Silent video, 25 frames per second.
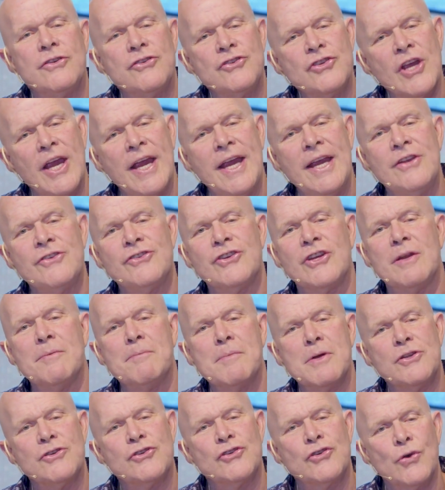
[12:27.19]
changing,
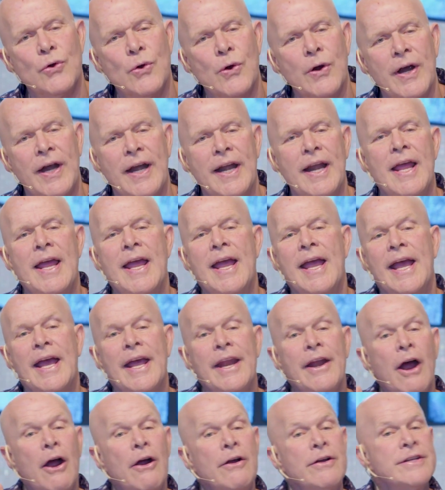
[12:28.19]
maturing
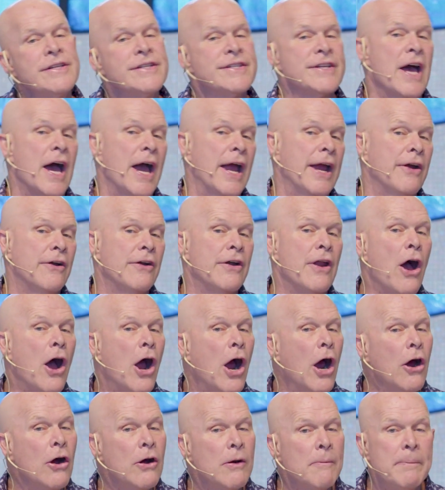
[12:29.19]
in our desire and
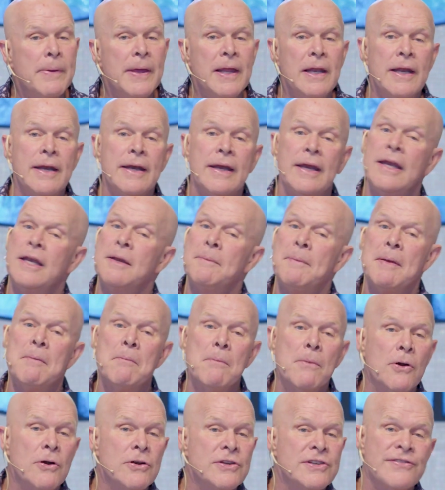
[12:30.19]
our ability to be
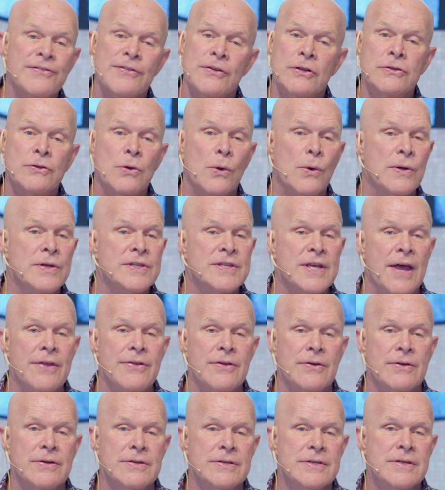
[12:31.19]
merciful towards
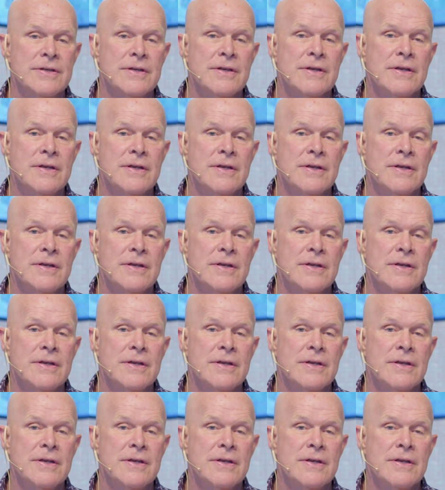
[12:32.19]
others.